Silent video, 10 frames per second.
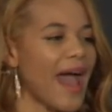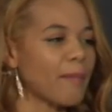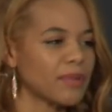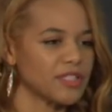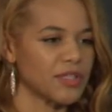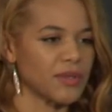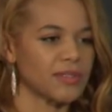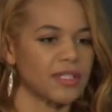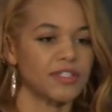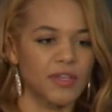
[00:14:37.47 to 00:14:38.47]

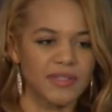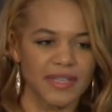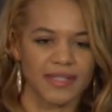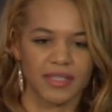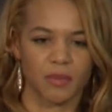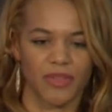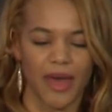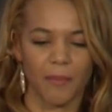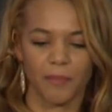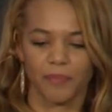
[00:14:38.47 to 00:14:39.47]
amplitude associated with them.